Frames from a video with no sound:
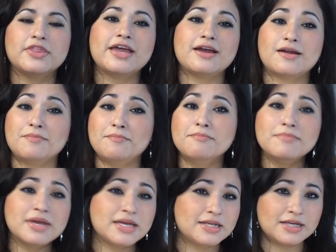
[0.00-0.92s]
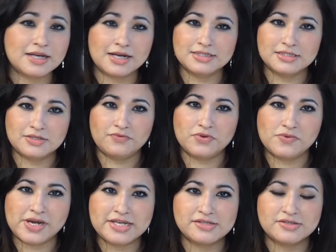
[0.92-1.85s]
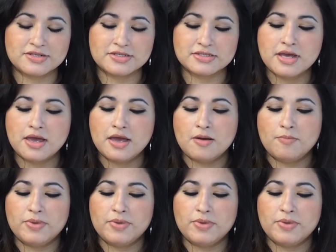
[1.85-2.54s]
There are many kinds of erasers,